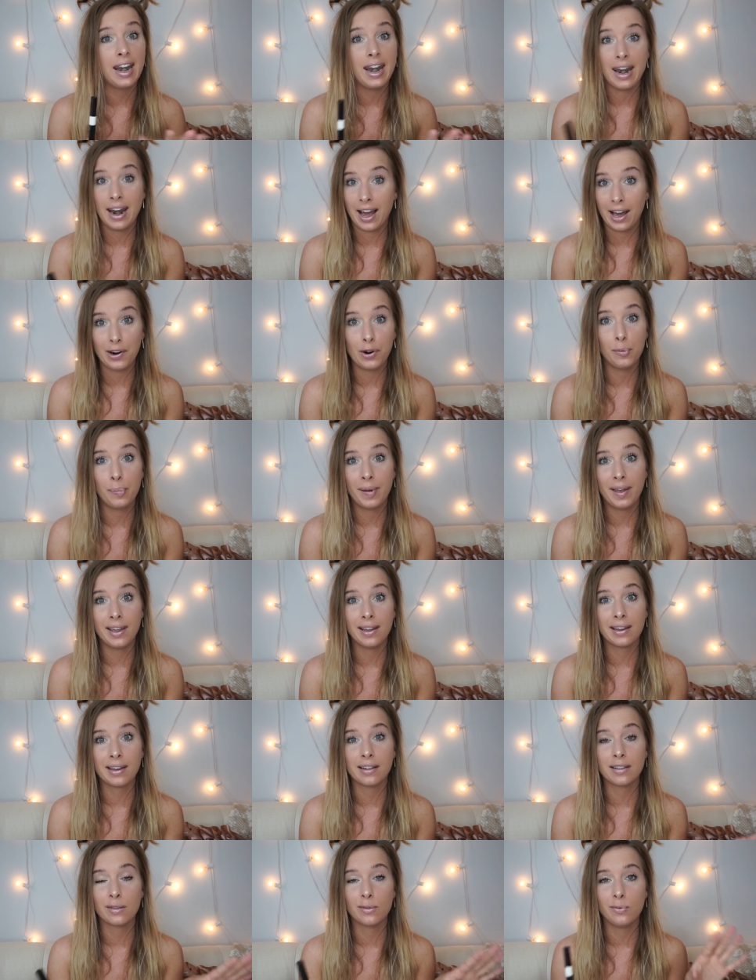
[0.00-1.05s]
not
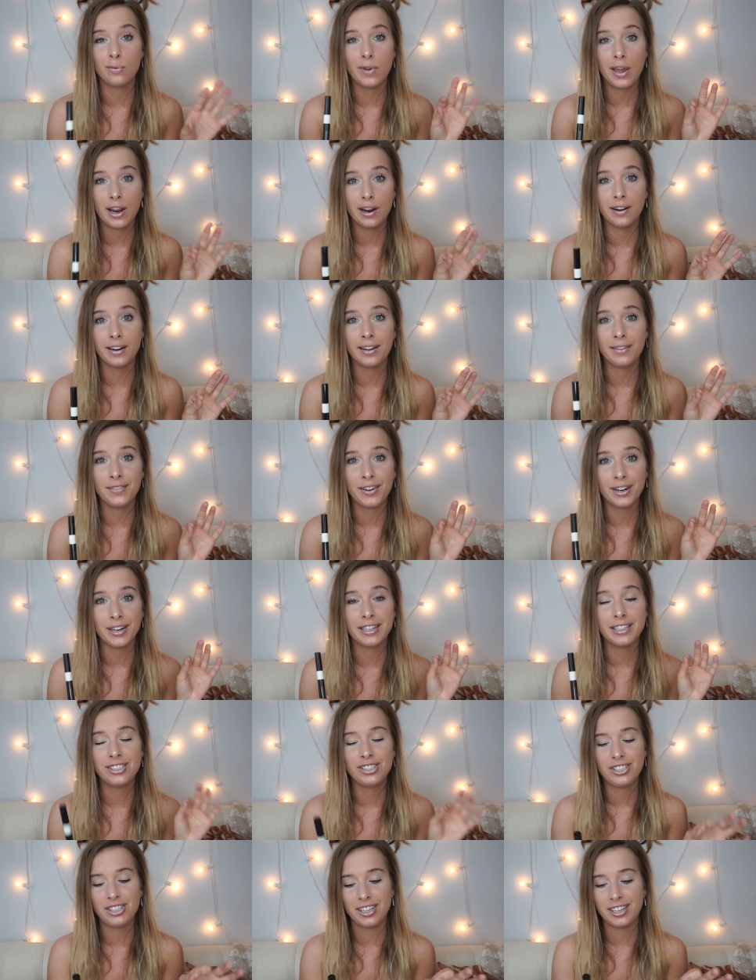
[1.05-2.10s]
opaque. It's very,
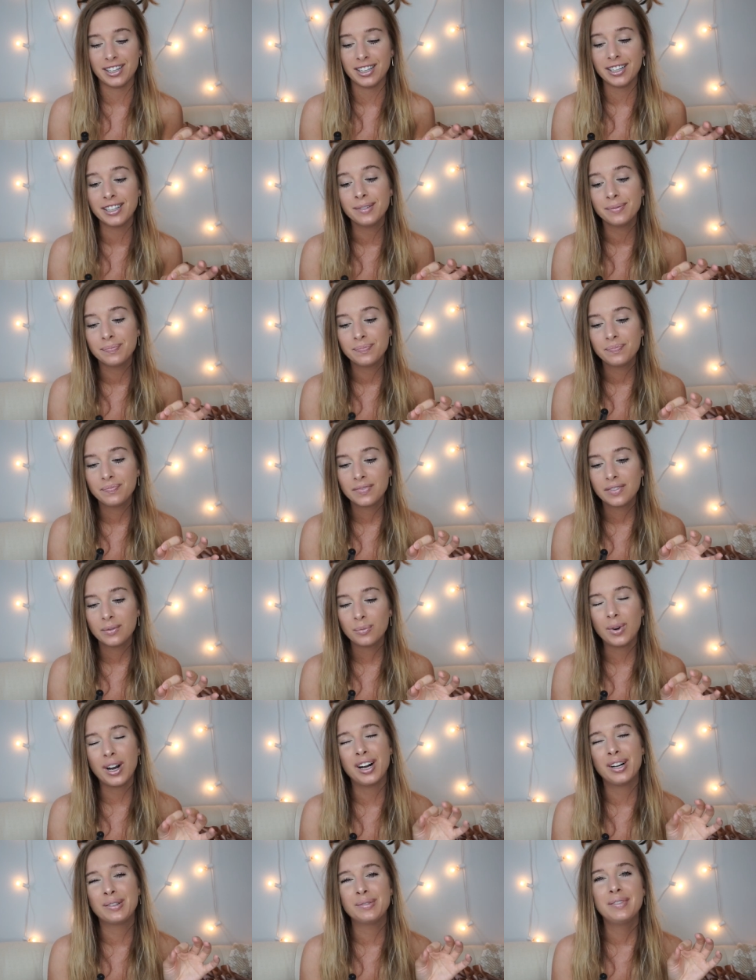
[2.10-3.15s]
very sheer.
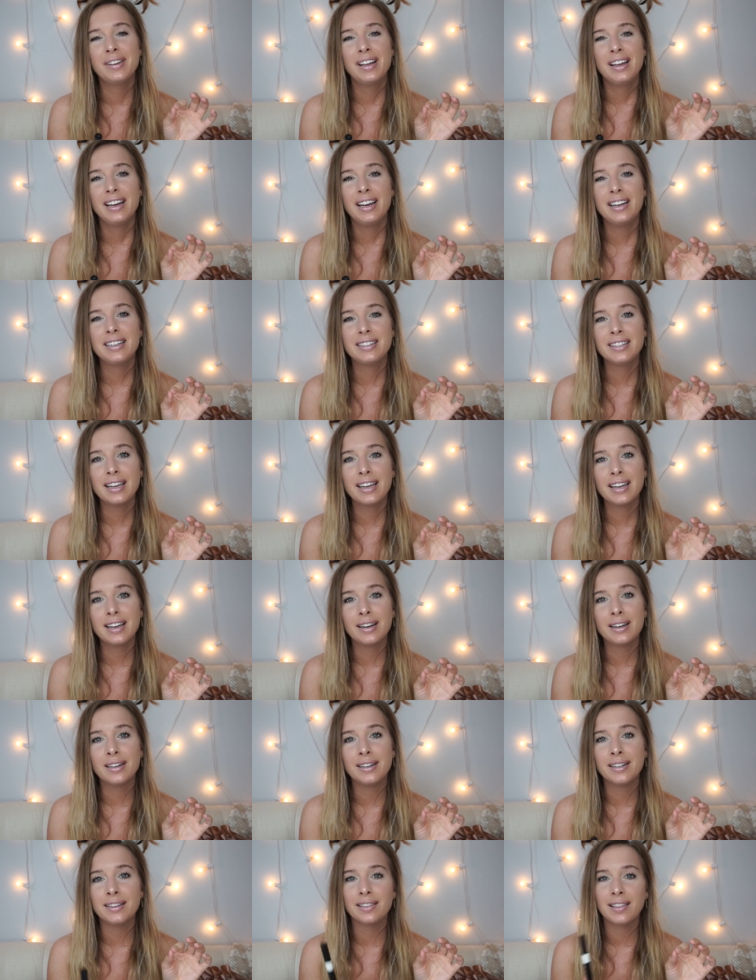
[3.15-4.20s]
Well, it's like
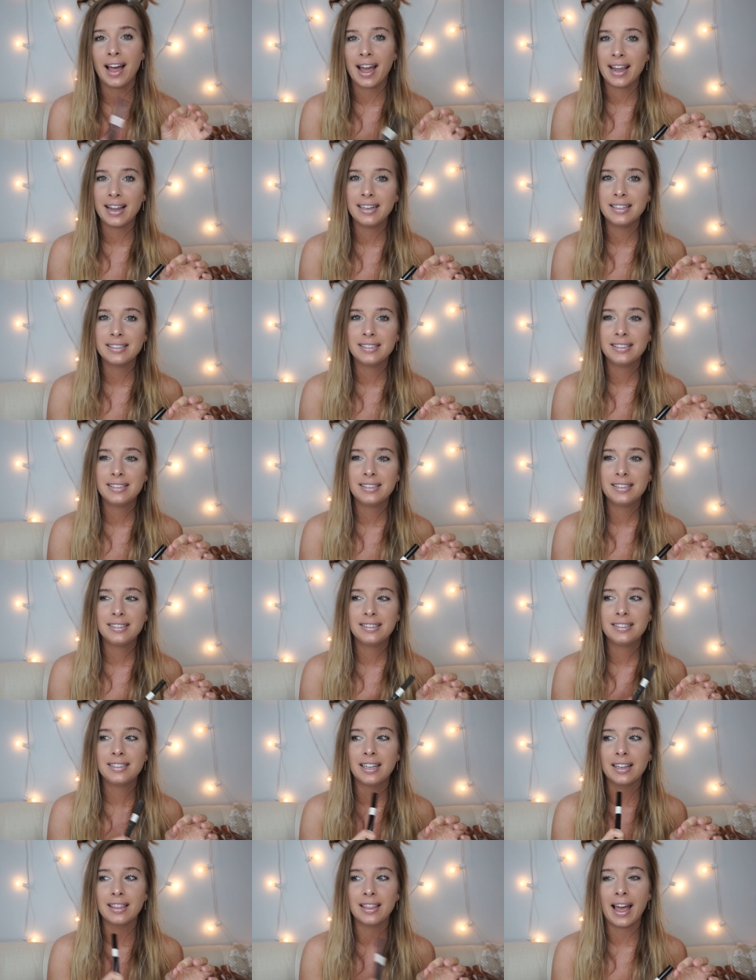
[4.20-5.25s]
a light
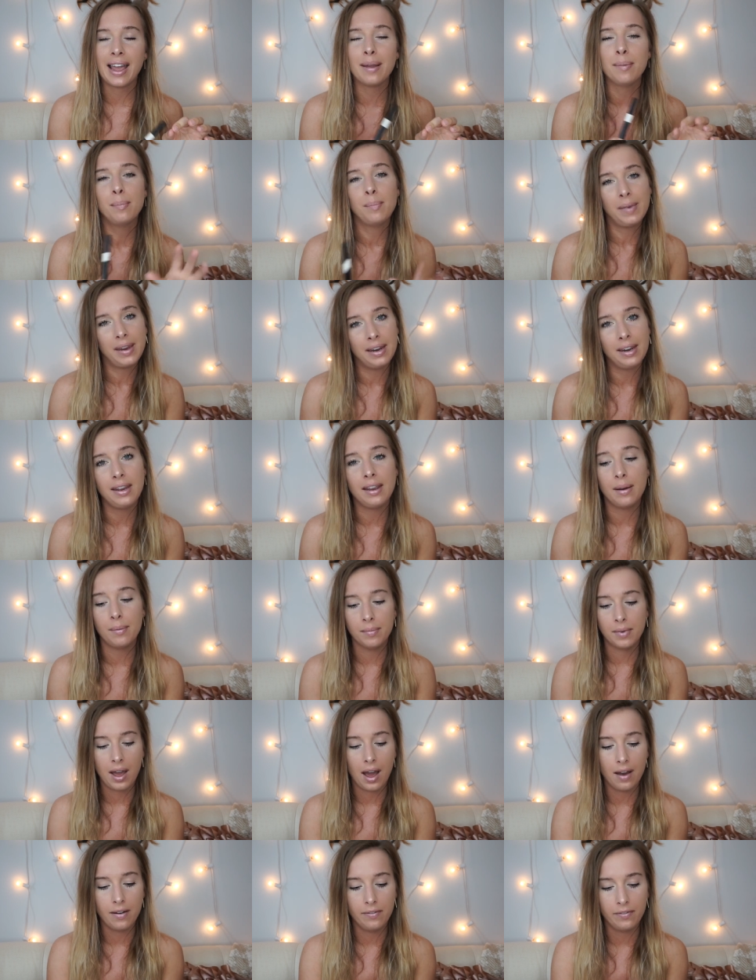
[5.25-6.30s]
to light medium
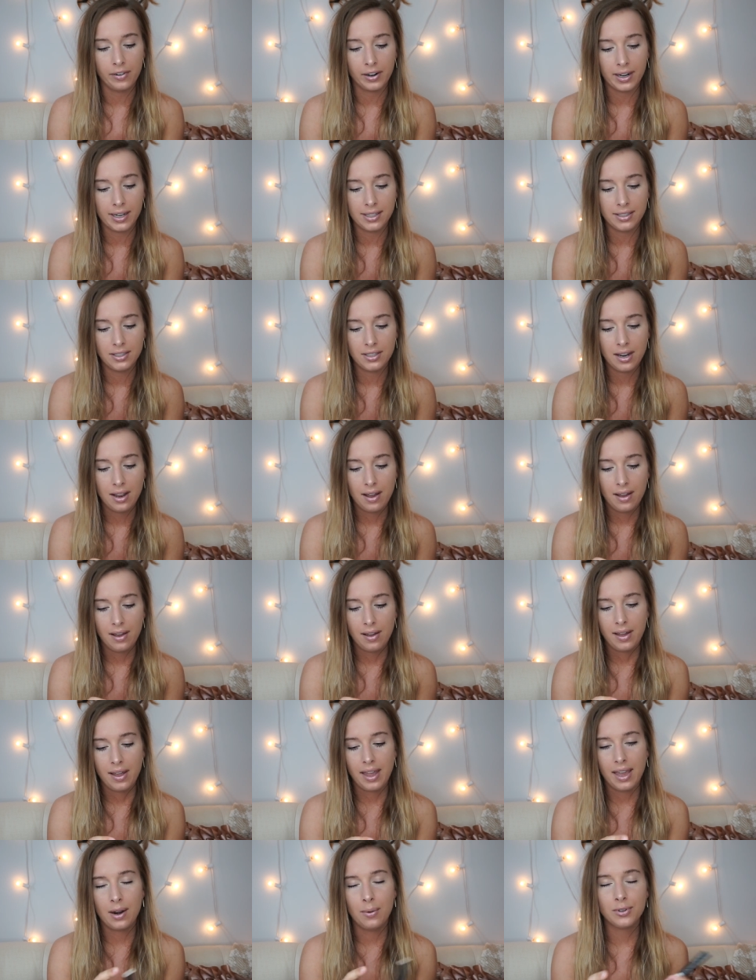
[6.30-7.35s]
coverage
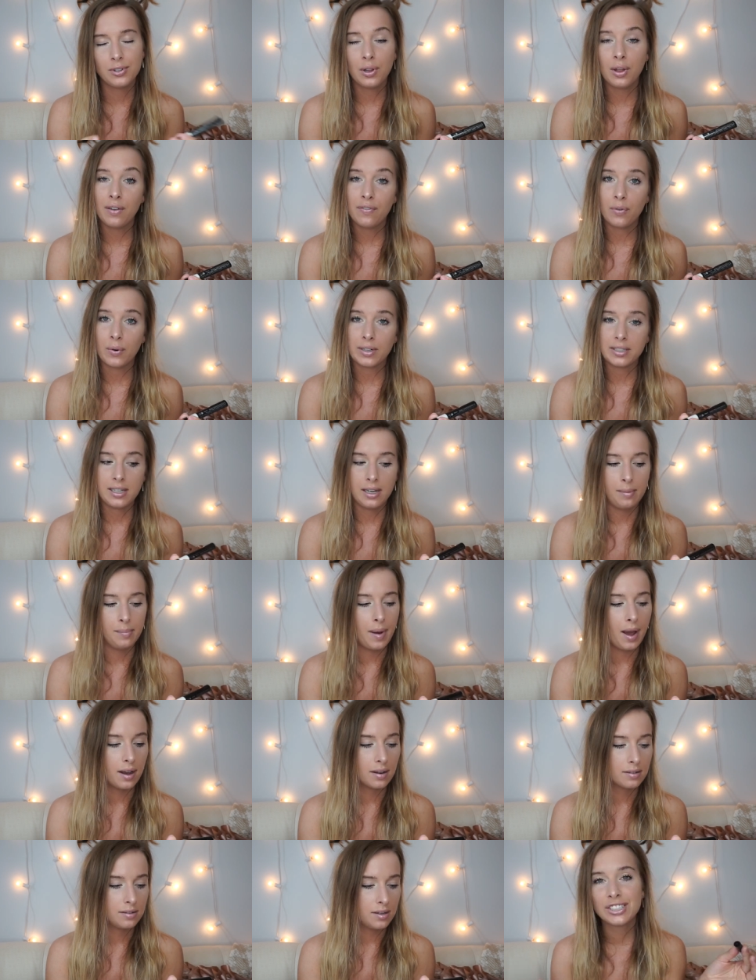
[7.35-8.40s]
and it was only 14
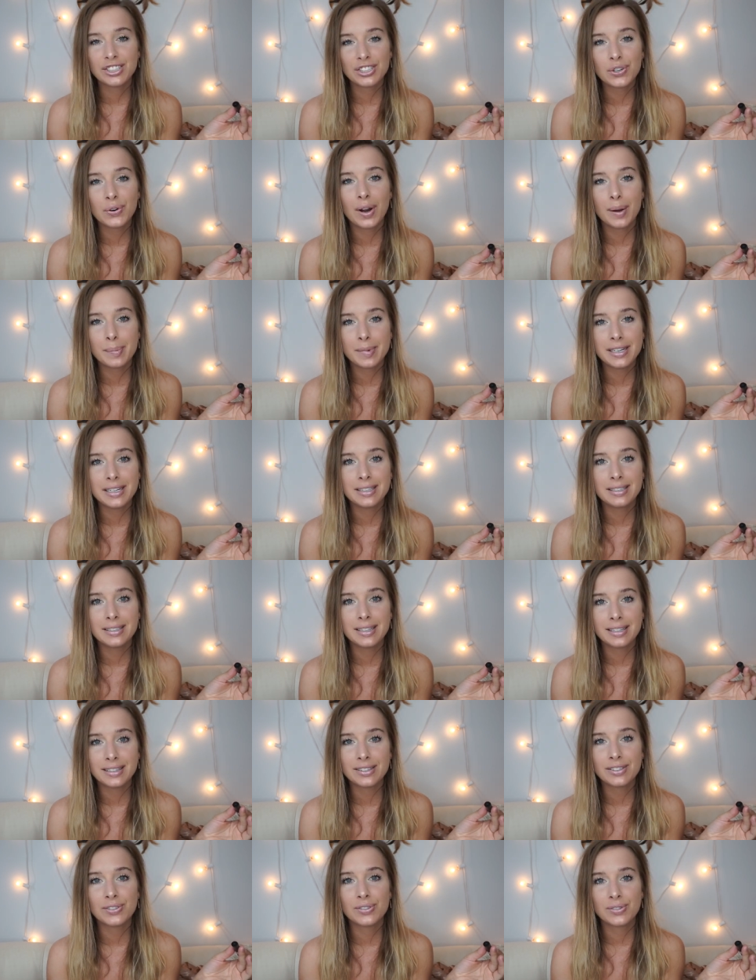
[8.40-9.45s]
bucks. So I mean,
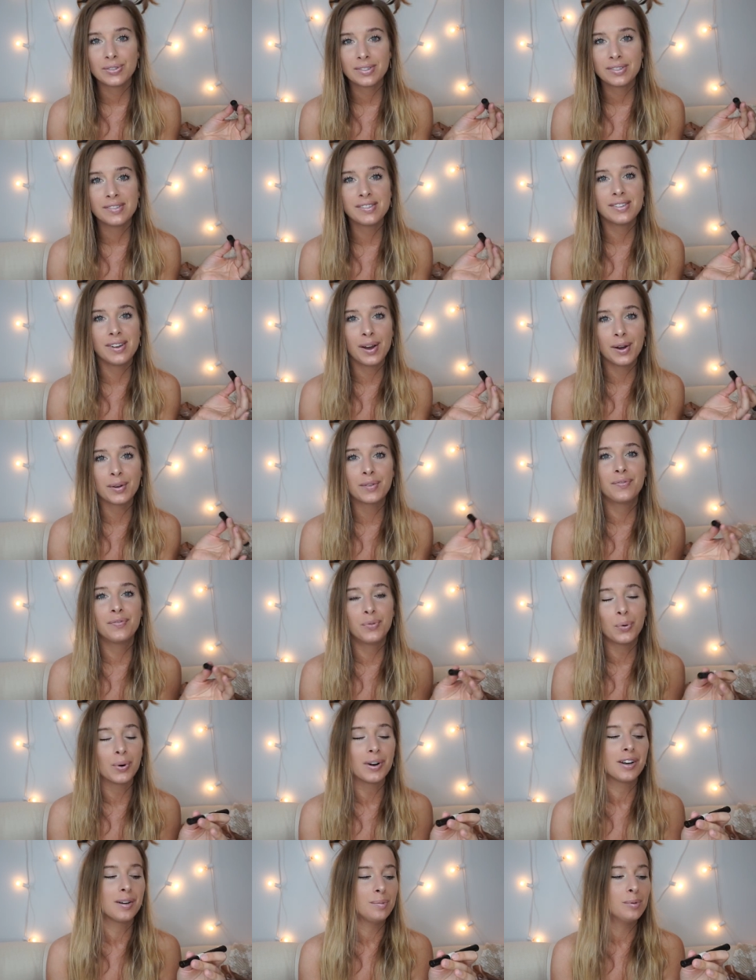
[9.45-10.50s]
that's
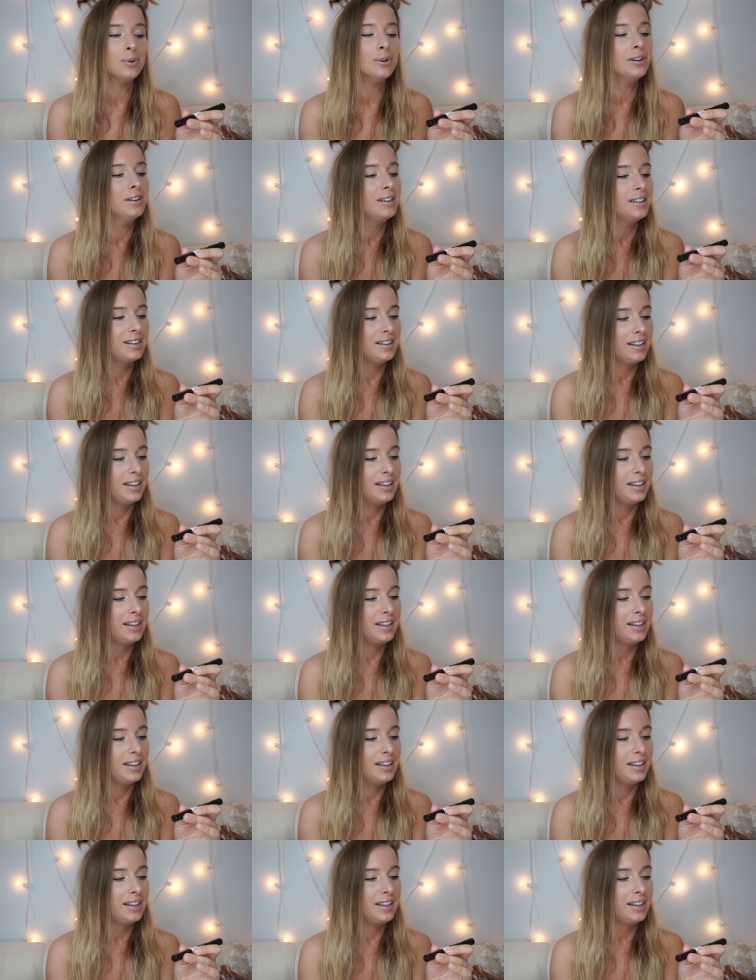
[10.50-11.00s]
affordable.